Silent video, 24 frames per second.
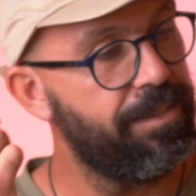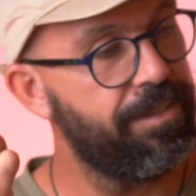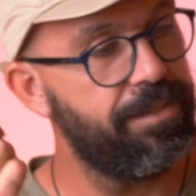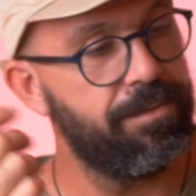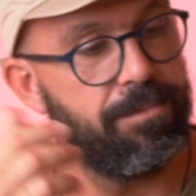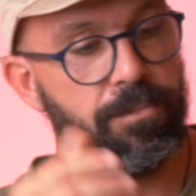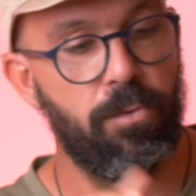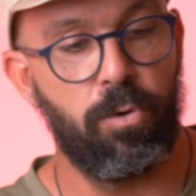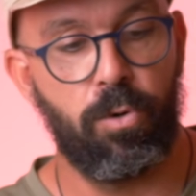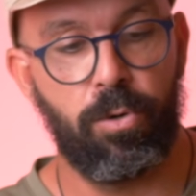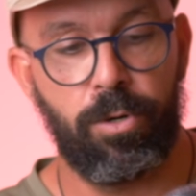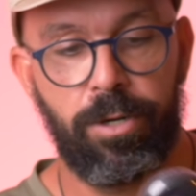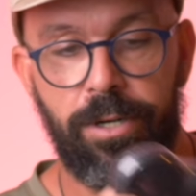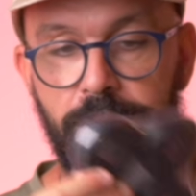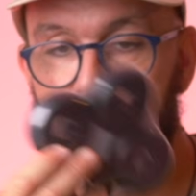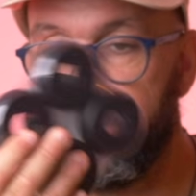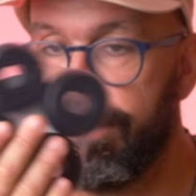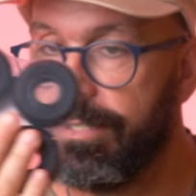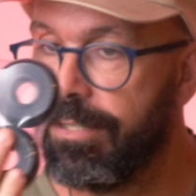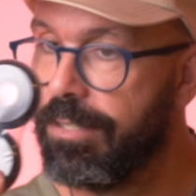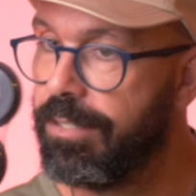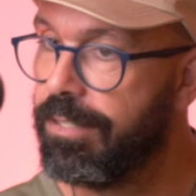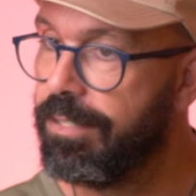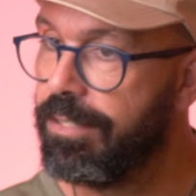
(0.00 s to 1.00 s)
more
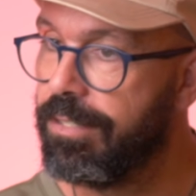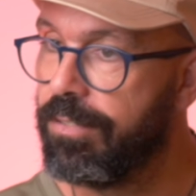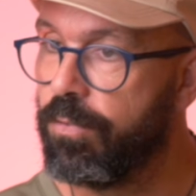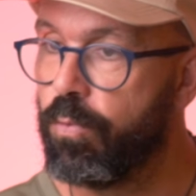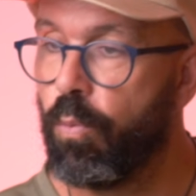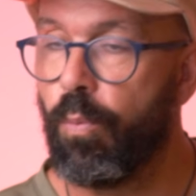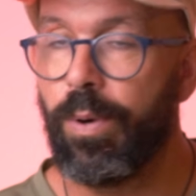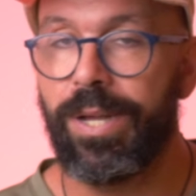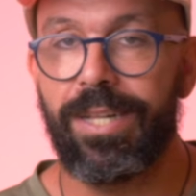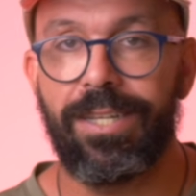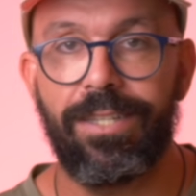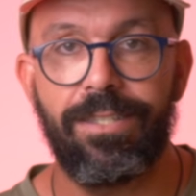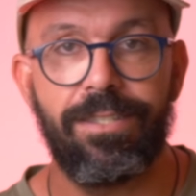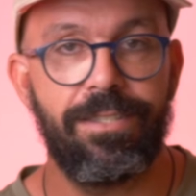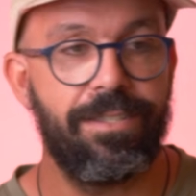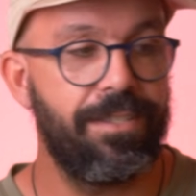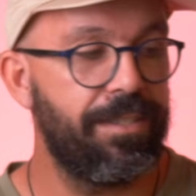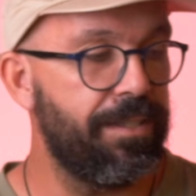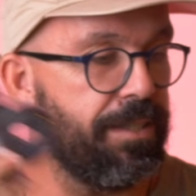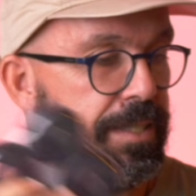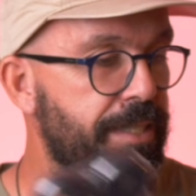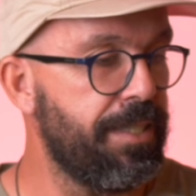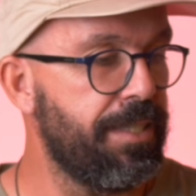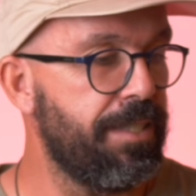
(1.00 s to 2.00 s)
wheels
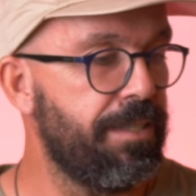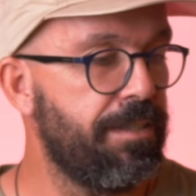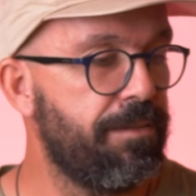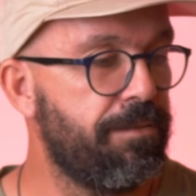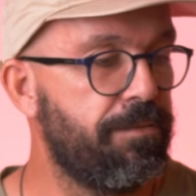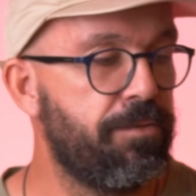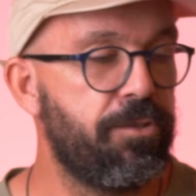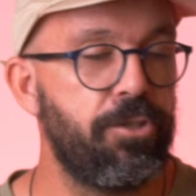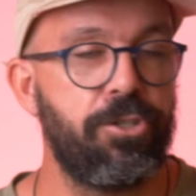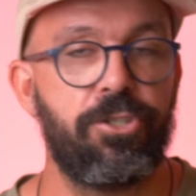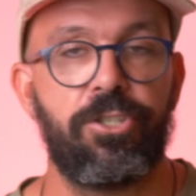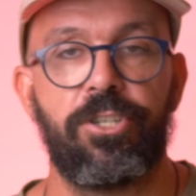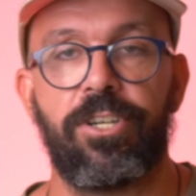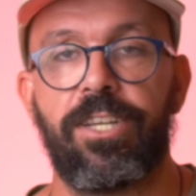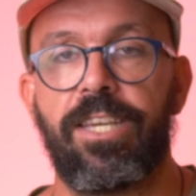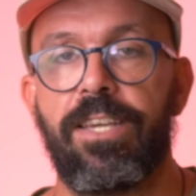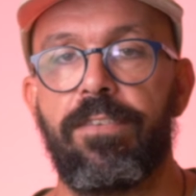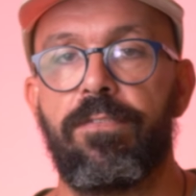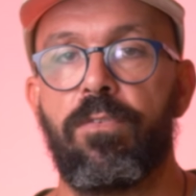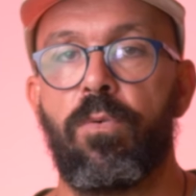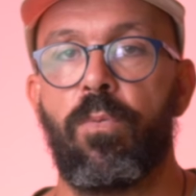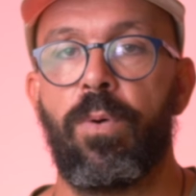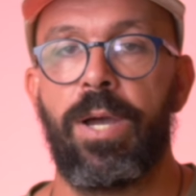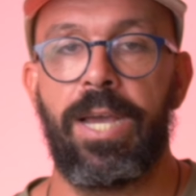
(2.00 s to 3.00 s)
and future
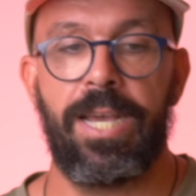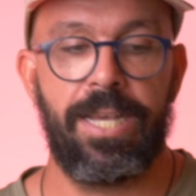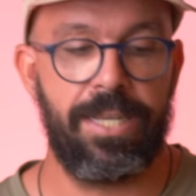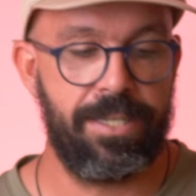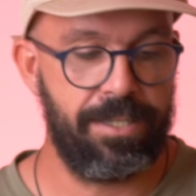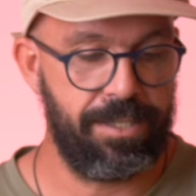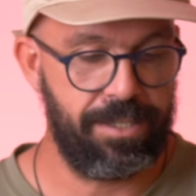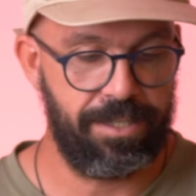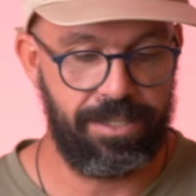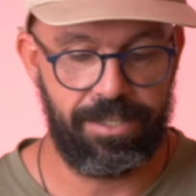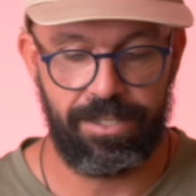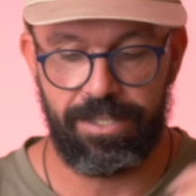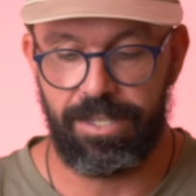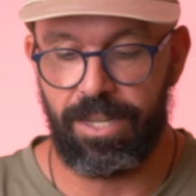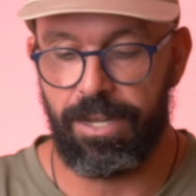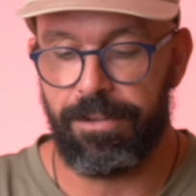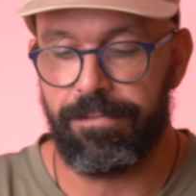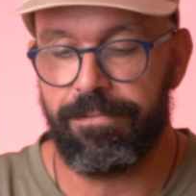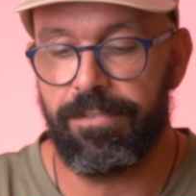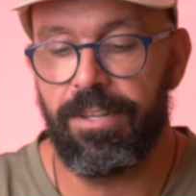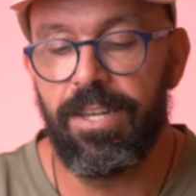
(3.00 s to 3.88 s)
giveaways and stuff,